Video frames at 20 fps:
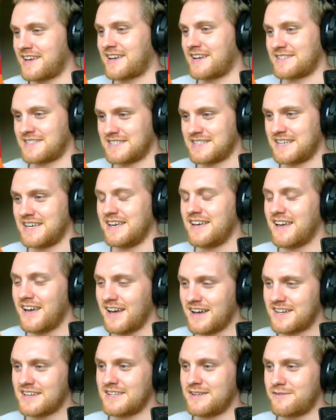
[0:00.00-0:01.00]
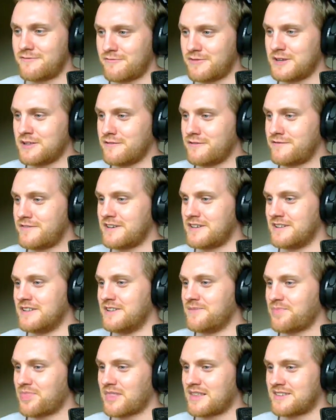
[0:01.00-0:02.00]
like I say, a kind of real feel.